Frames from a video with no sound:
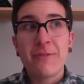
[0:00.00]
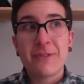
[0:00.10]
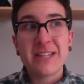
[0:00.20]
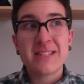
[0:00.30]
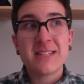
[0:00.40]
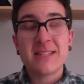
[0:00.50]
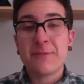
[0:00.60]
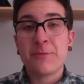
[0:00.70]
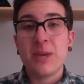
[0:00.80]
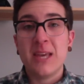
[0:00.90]
For instance,
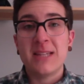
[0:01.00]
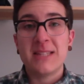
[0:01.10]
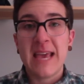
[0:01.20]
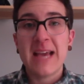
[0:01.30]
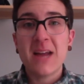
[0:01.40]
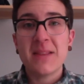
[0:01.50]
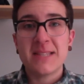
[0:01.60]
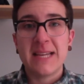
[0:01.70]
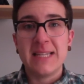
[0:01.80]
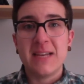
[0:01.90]
if we take on
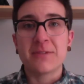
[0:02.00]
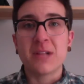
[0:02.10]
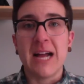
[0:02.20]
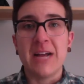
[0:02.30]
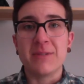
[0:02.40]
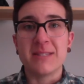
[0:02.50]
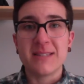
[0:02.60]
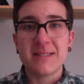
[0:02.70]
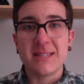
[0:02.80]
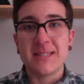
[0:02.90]
this idea of client
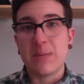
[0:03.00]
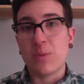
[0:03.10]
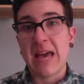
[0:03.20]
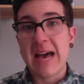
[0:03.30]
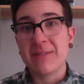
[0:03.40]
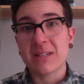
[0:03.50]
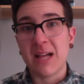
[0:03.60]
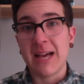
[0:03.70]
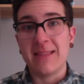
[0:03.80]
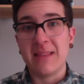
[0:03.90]
resistance and we have a
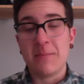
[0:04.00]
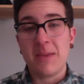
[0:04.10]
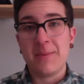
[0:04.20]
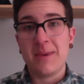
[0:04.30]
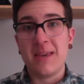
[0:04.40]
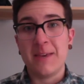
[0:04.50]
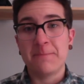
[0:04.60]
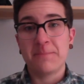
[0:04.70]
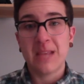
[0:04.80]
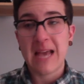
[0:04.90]
client that maybe
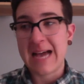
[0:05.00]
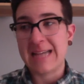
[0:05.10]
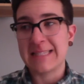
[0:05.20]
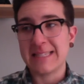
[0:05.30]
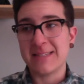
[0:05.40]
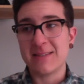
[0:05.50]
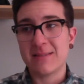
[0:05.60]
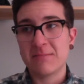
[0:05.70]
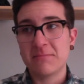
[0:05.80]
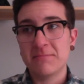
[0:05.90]

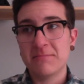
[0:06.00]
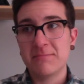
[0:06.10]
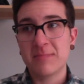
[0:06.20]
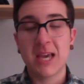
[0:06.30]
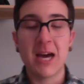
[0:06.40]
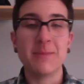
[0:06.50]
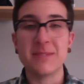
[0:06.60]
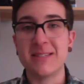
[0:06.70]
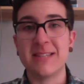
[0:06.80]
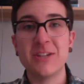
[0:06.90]
hasn't come
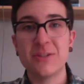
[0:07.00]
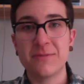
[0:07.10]
to session for